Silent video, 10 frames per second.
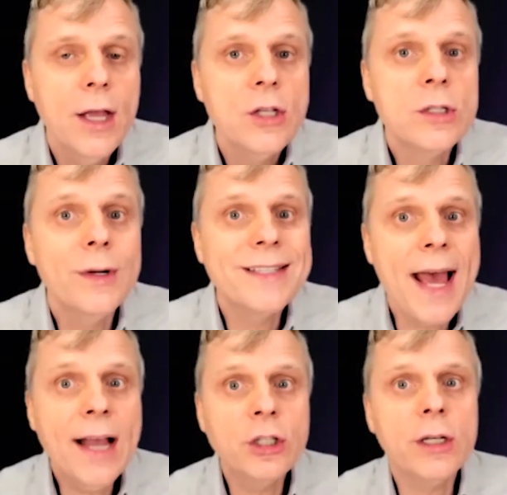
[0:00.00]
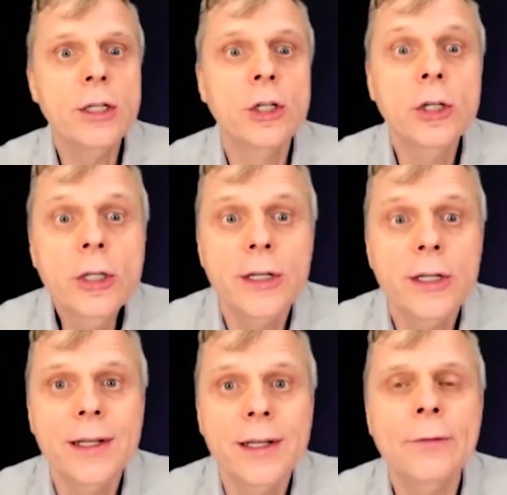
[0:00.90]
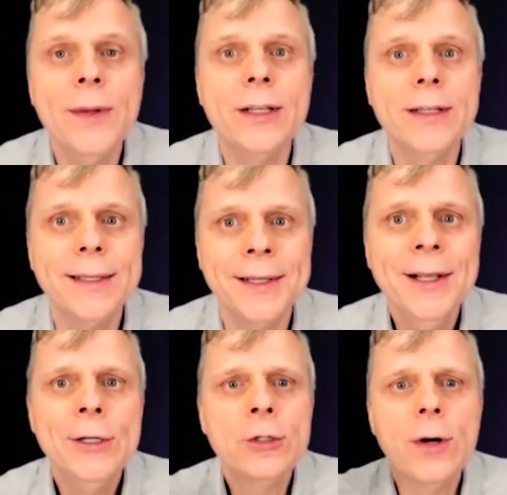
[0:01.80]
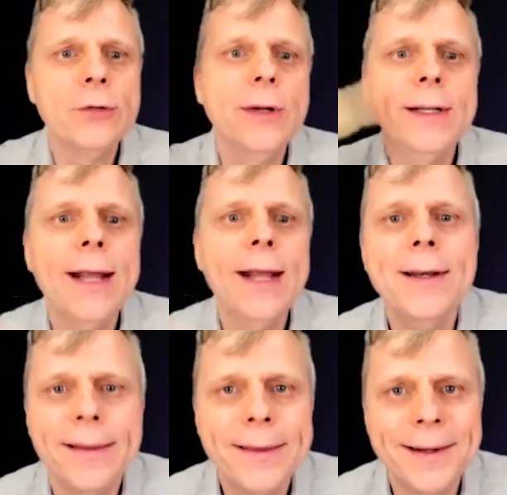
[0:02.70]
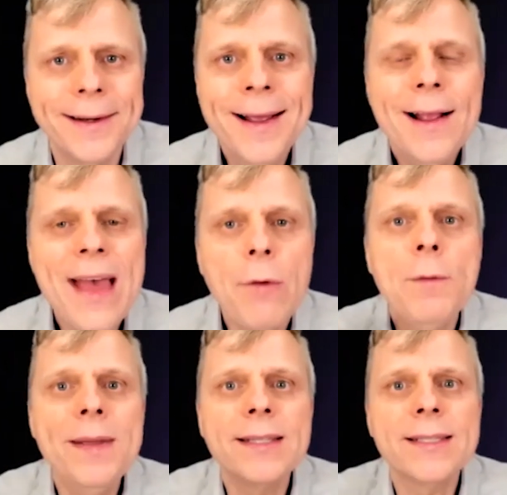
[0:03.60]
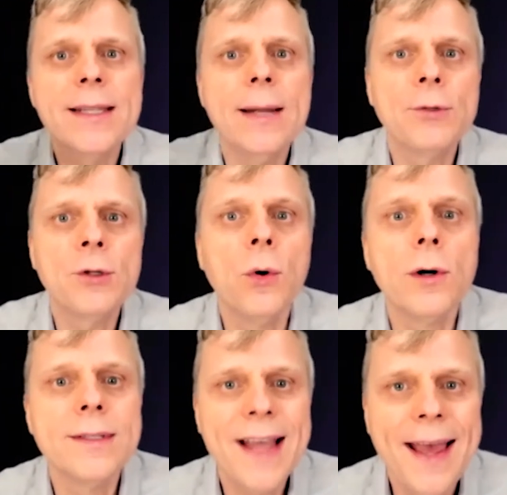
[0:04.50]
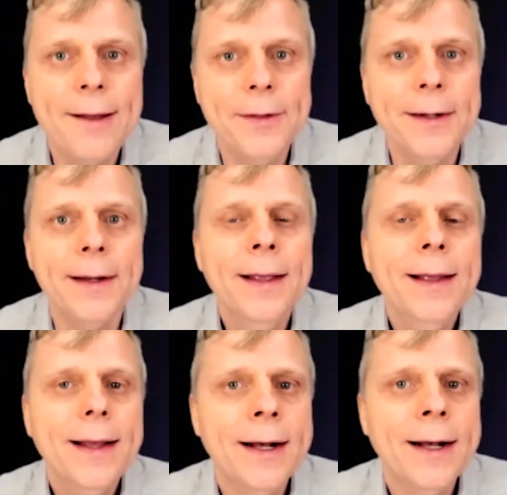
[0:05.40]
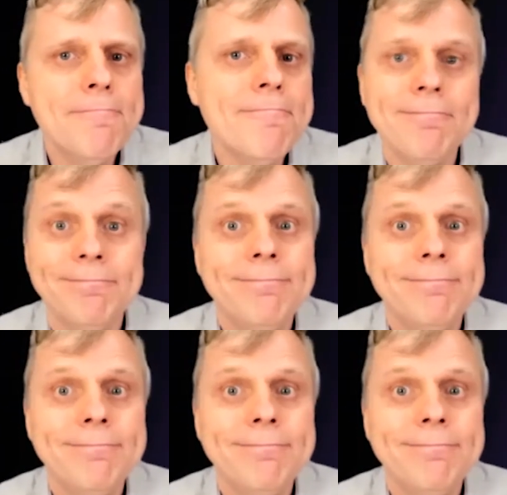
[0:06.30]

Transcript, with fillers: So it is actually good if we could get Treasury down to nothing. That would be a step towards having um,